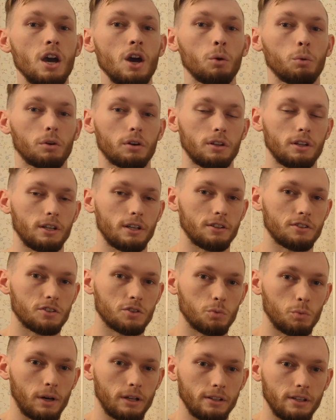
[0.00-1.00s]
We're going to get
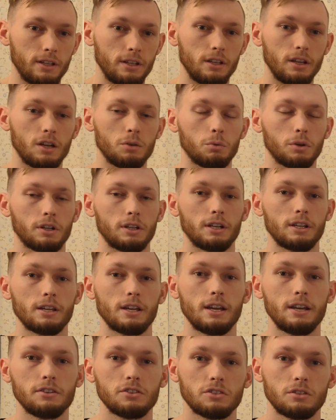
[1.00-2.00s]
swelling, and we're going to get
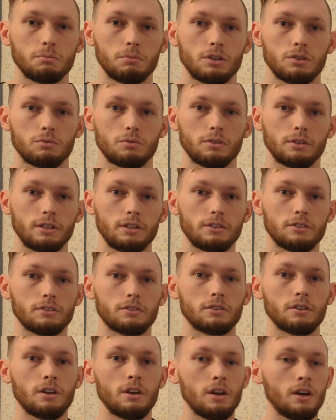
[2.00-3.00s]
a histamine
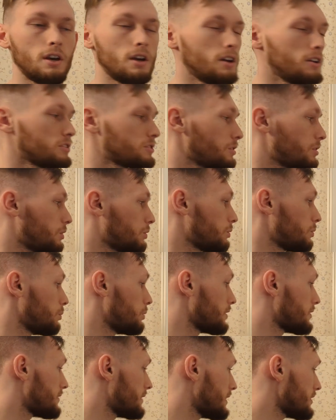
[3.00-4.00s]
release. So
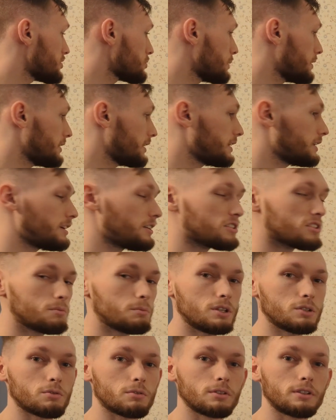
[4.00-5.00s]
with that swelling and
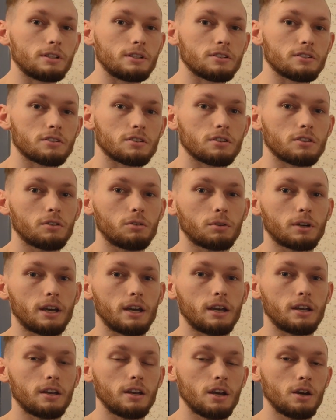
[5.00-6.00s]
histamine release,
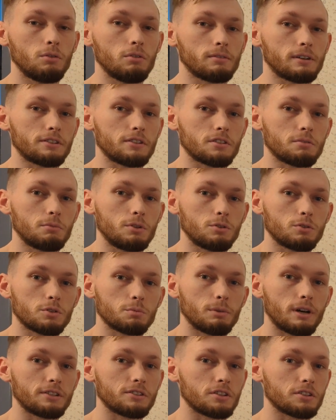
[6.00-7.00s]
okay, we've got this immune
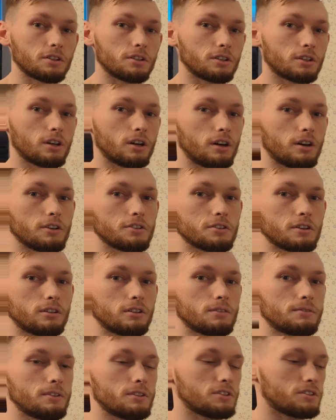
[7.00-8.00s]
response that's going to cause
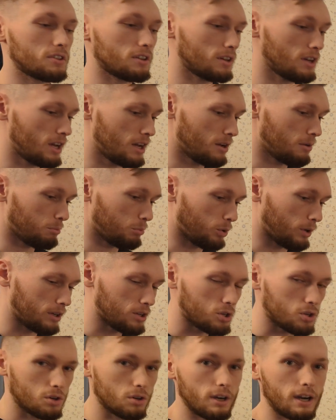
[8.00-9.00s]
all of this
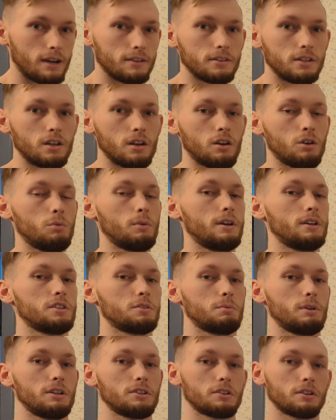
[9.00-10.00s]
pressure on the airways,
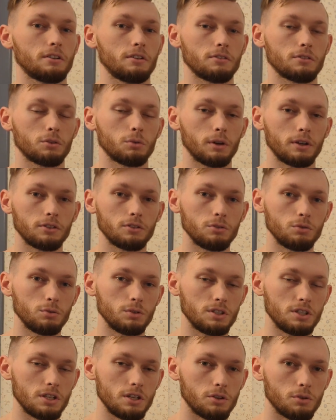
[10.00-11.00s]
basically. They're going to
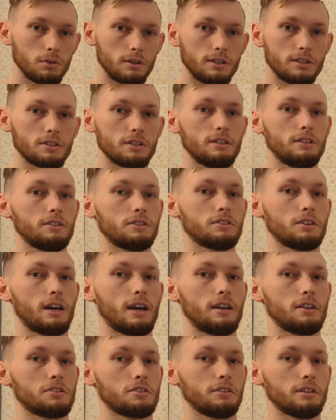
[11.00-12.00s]
decrease in
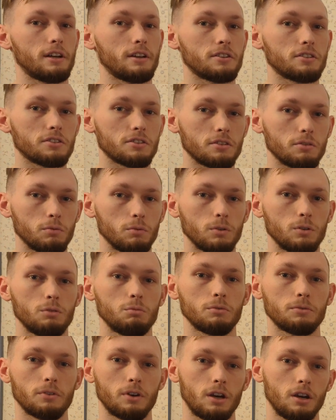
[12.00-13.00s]
size, less
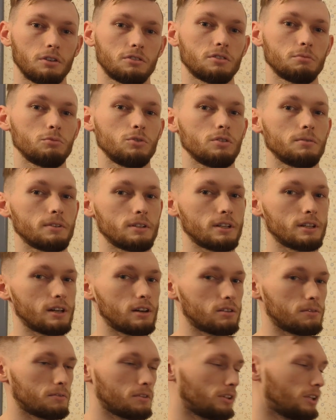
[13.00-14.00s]
room for air to move in and
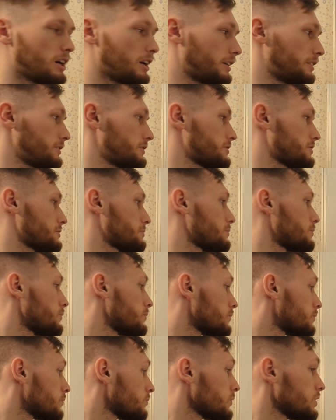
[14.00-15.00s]
out of the lungs.
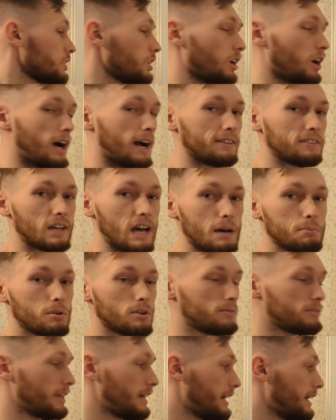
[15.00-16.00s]
On top
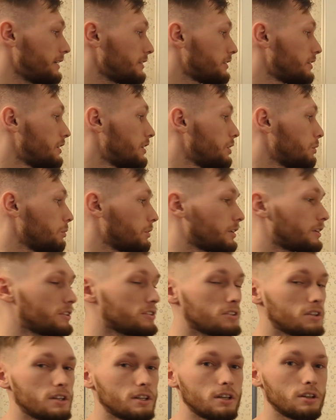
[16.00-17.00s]
of that, we're going to
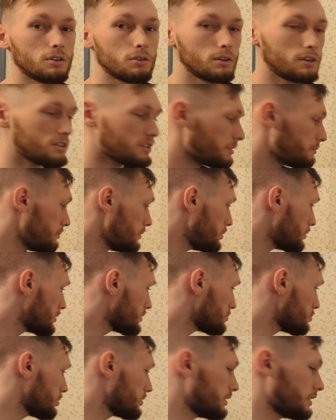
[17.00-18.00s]
see an increase in
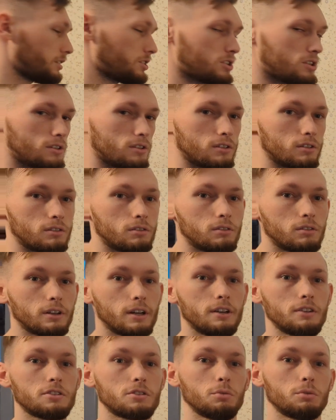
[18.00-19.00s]
mucus production.
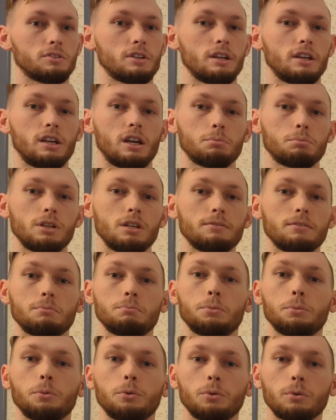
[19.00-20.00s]
Okay, so we're taking up even
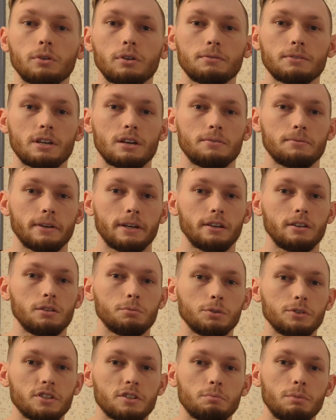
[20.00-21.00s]
more of that
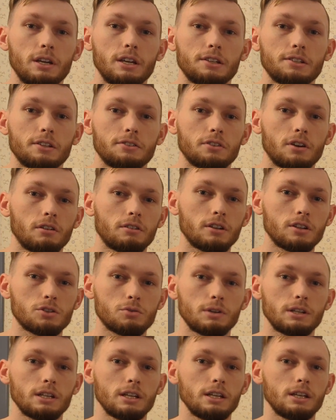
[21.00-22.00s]
valuable space that's already
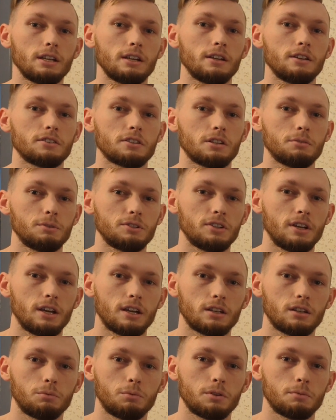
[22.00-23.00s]
shrinking is going to be
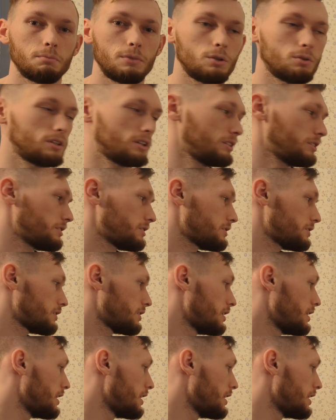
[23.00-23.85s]
taken up with mucus.